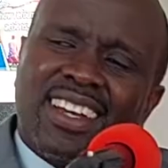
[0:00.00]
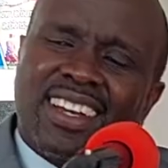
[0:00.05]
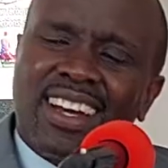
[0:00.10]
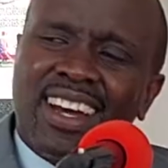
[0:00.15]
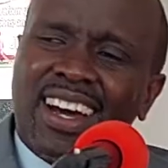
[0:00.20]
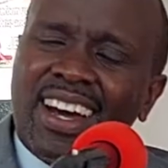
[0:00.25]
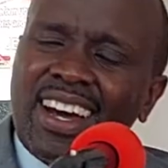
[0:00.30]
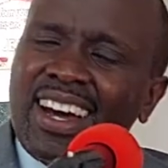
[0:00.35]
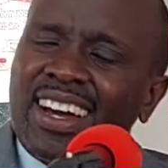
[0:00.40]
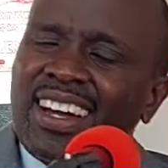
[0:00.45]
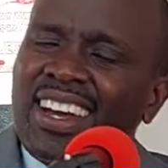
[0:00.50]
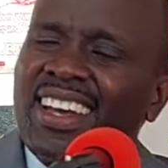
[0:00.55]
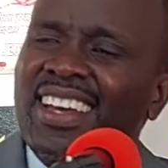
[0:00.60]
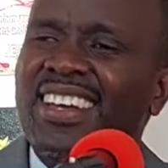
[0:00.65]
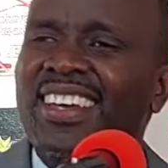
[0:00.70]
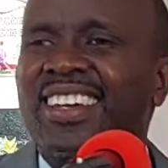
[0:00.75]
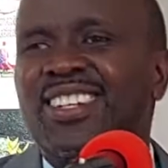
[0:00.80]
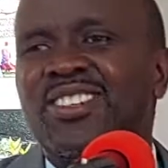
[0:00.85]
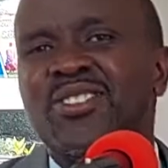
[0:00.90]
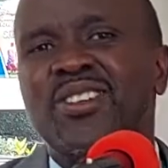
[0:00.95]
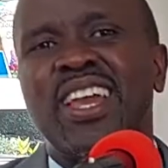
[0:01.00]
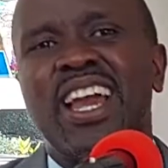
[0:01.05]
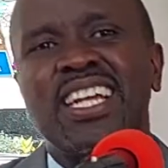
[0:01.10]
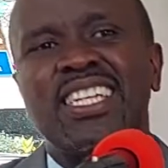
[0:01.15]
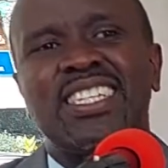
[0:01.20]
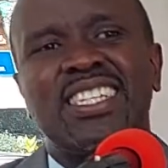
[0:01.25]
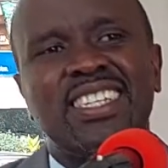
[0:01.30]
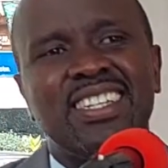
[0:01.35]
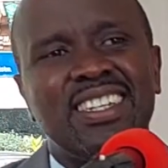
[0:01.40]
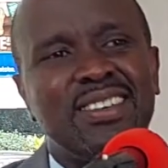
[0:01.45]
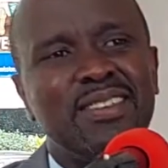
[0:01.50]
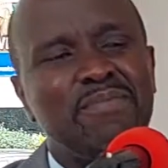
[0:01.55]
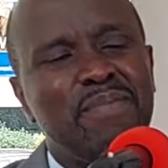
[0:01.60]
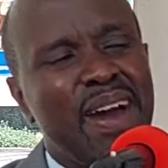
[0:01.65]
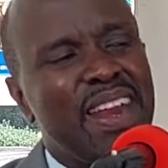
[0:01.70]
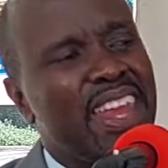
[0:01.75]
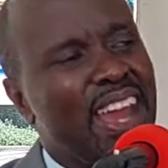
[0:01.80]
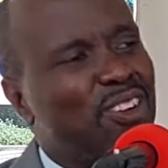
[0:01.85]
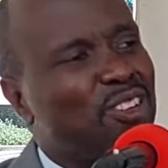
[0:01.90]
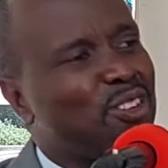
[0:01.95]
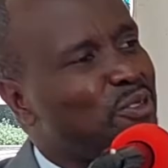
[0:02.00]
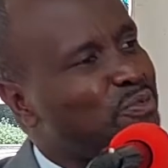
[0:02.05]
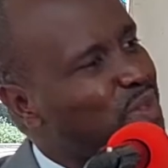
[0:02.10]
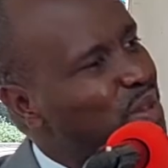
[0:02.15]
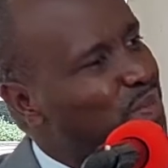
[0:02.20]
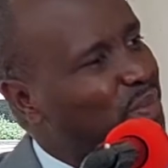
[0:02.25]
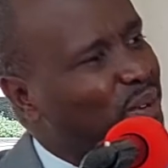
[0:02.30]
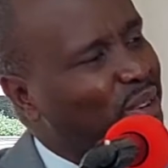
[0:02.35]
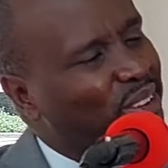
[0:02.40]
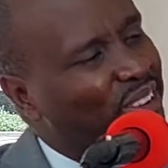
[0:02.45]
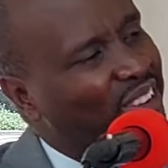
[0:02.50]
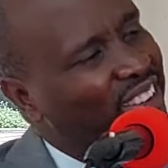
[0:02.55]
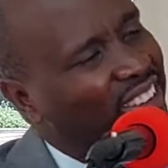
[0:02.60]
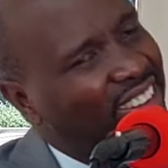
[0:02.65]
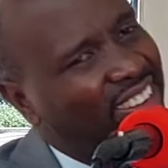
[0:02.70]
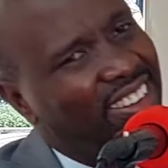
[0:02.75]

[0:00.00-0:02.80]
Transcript: to get money out of people.